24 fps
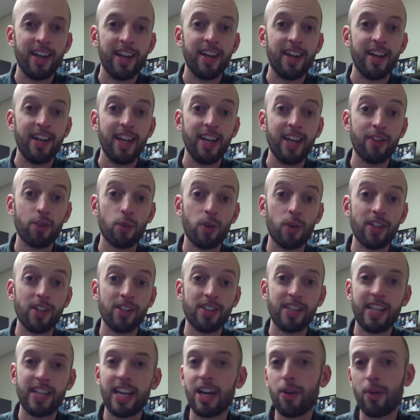Hey everyone,
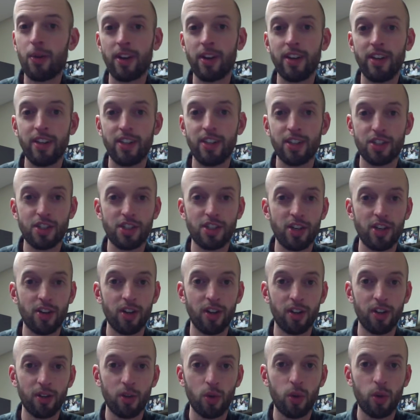today I wanted to just share
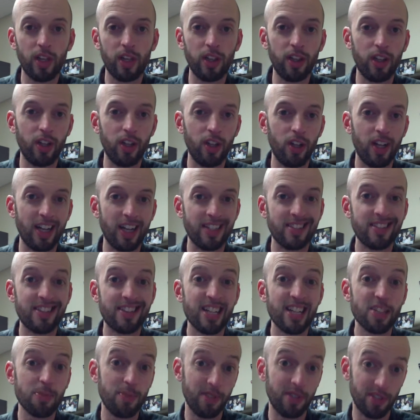a quick little
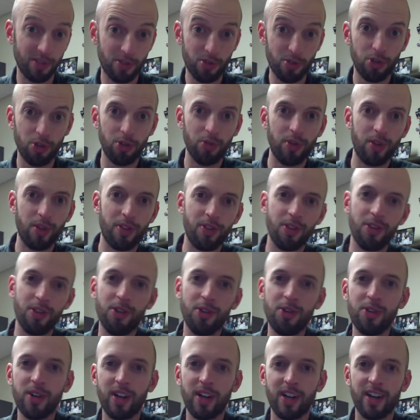assessment tool with
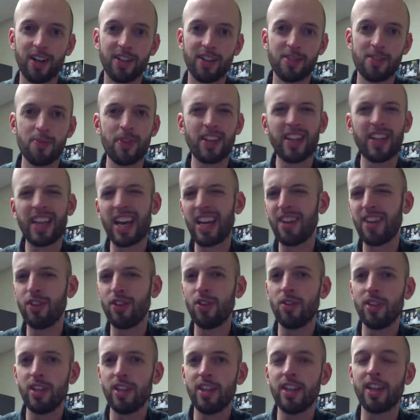you, something kind of
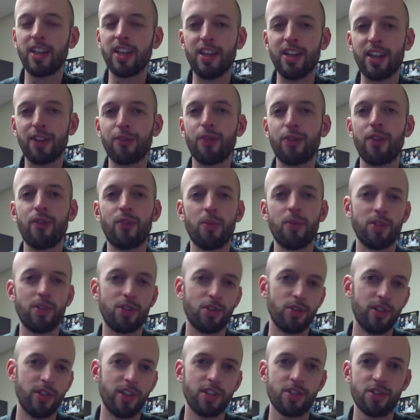unique and different from the
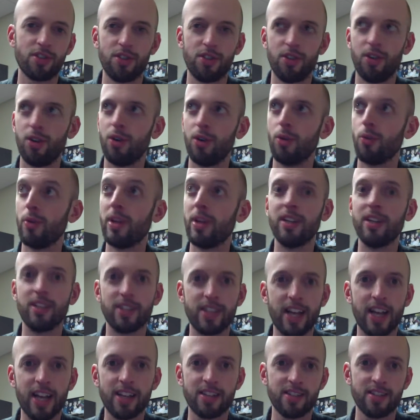traditional written
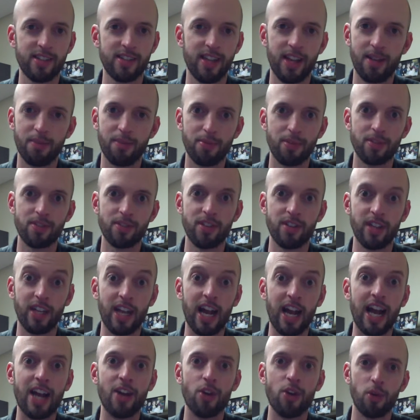test that personally
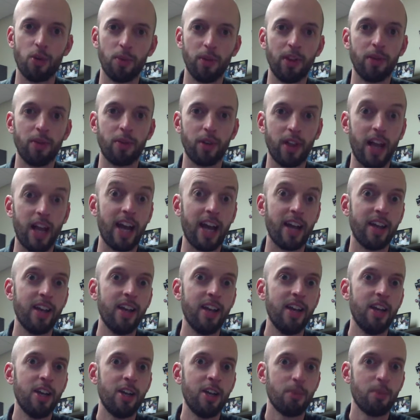I normally rely
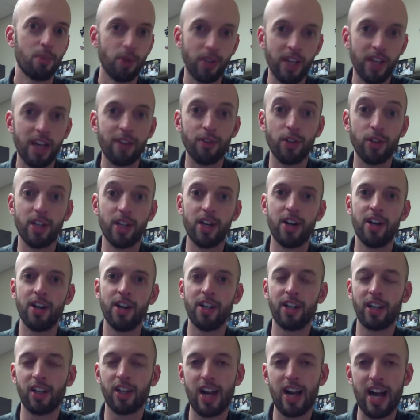pretty heavily on
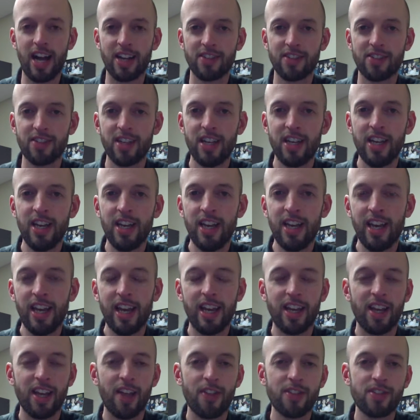in class.
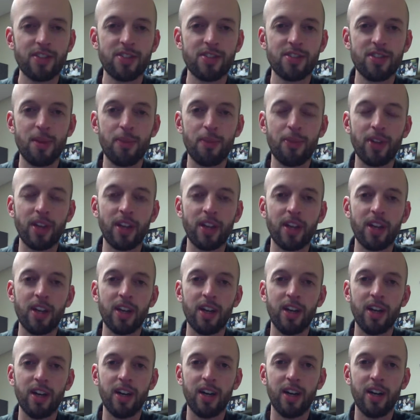And this is something
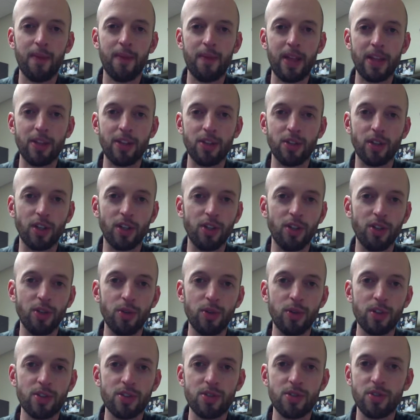that you can do
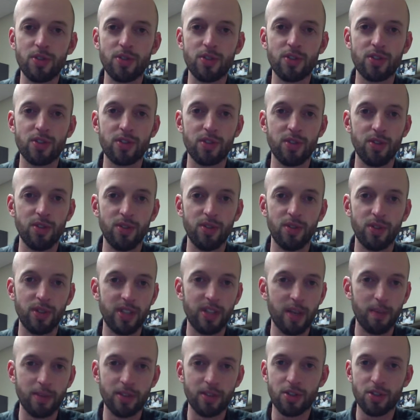with students to
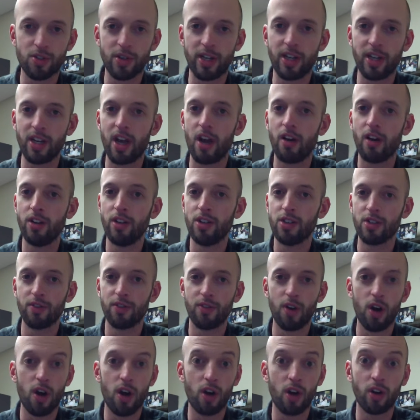demonstrate knowledge of
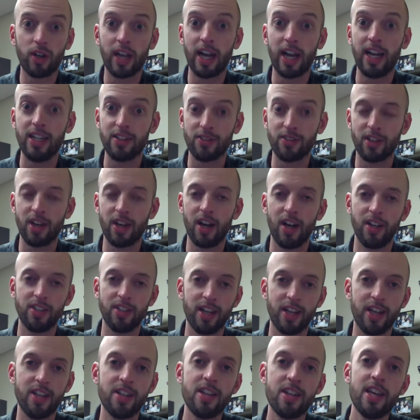all kinds of
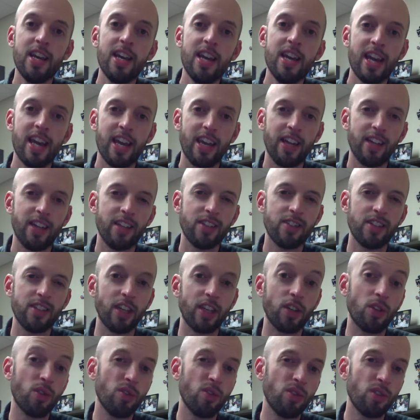content, and it is
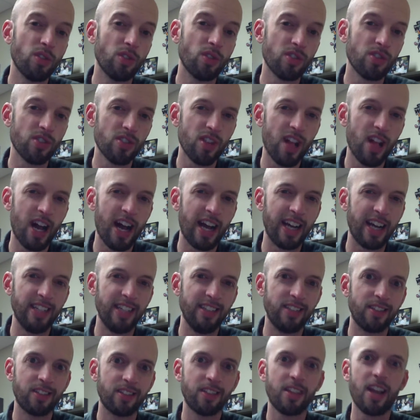a Google
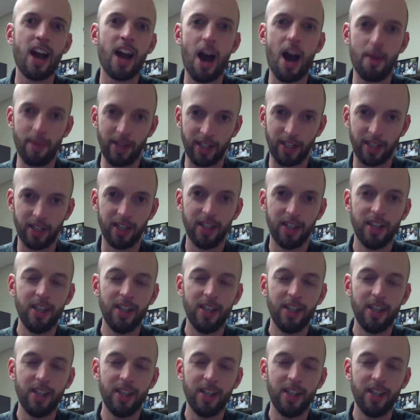Slides comic.